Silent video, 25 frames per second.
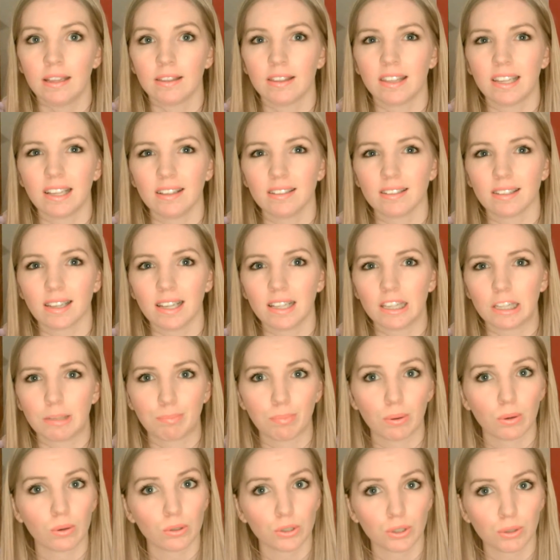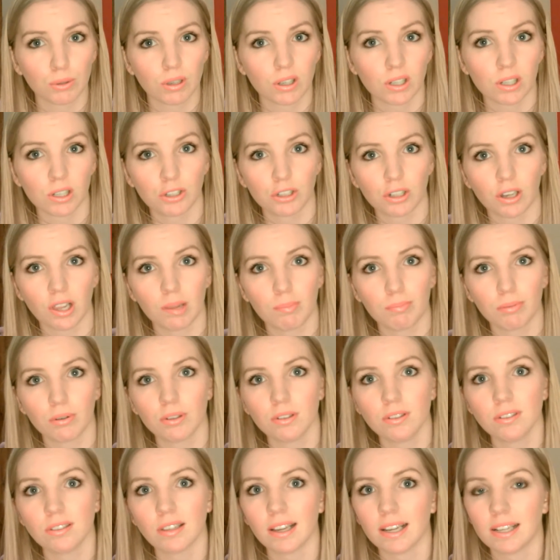Things like the Bourjois chocolate
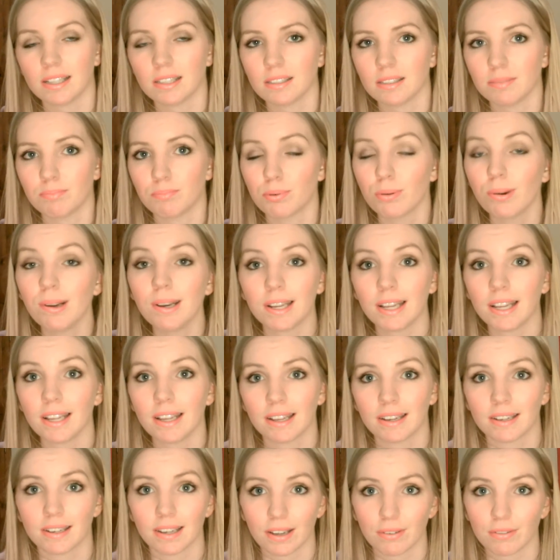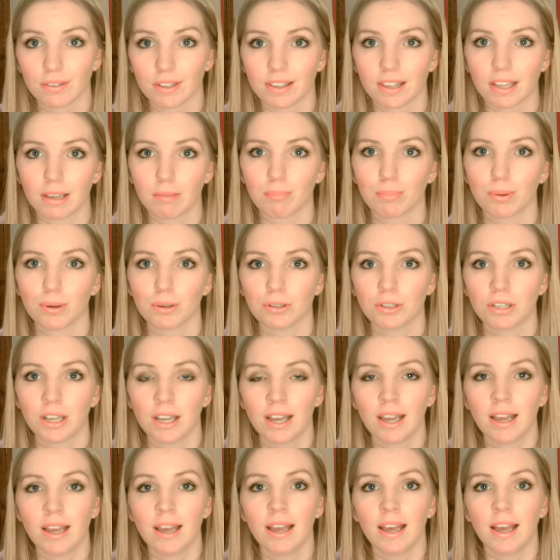bronzer, it's pretty and everything, but
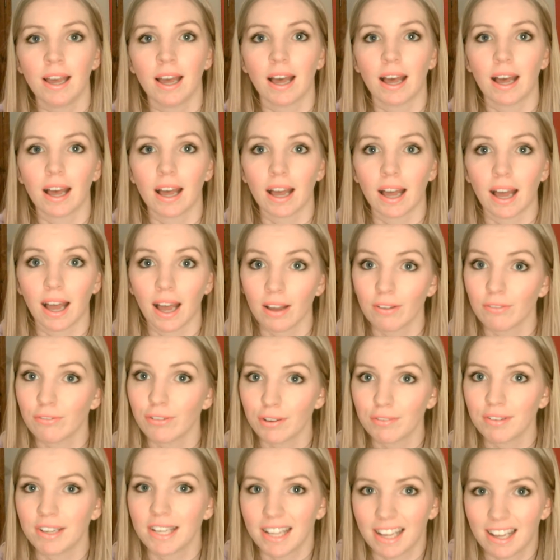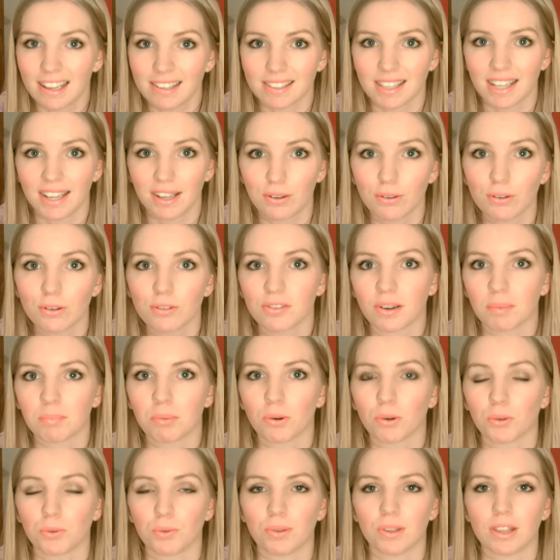I very easily go
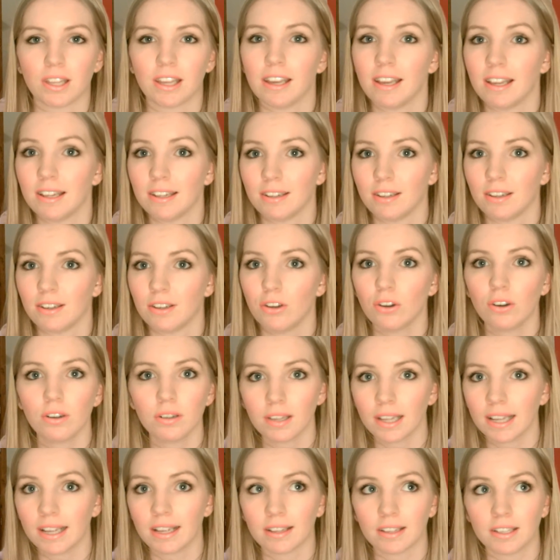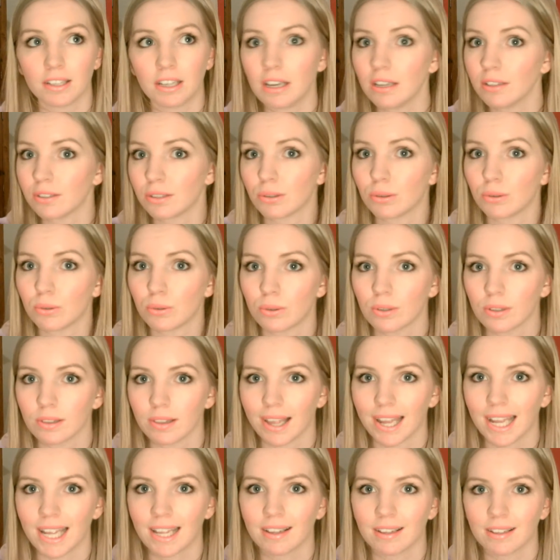overboard with it, and not like years ago,
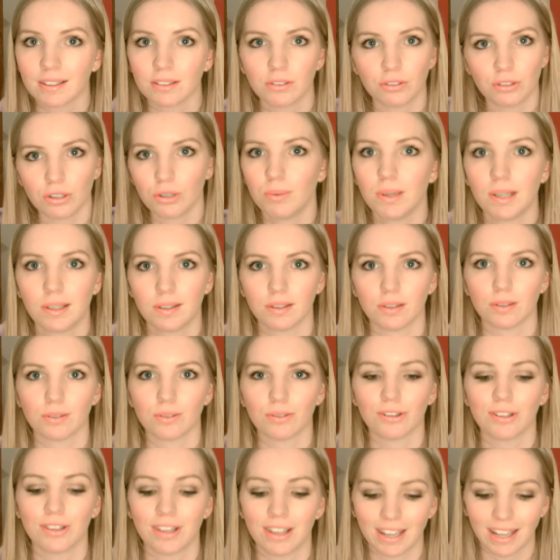like 2 weeks ago.